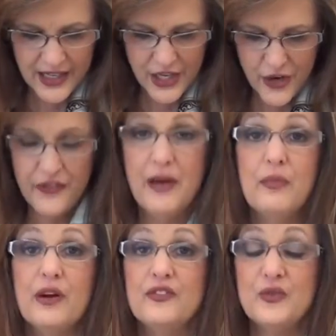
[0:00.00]
in
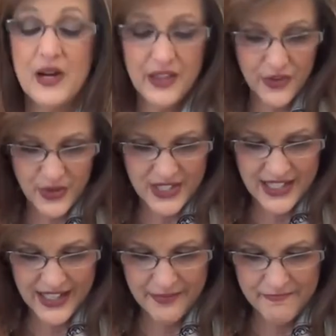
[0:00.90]
November of
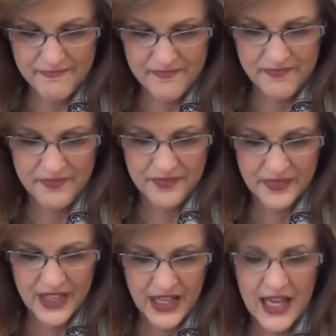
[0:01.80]
2013.
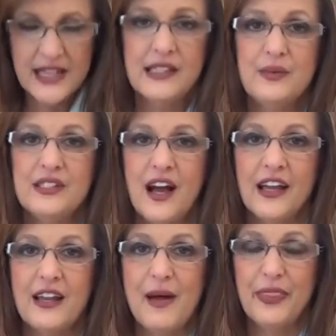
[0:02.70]
as he was
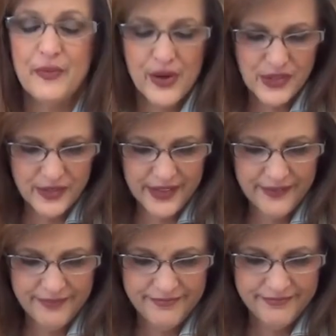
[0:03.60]
talking about the
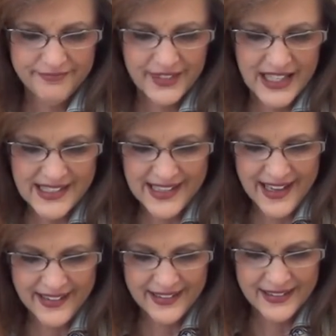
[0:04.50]
Rosary. He
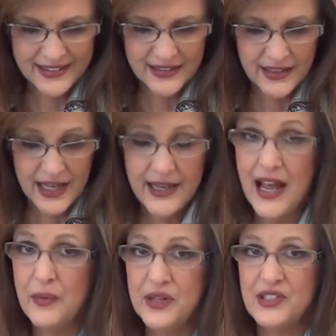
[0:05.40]
said, "I
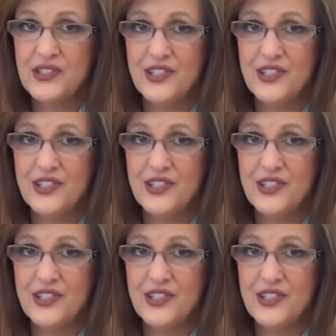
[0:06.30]
now want to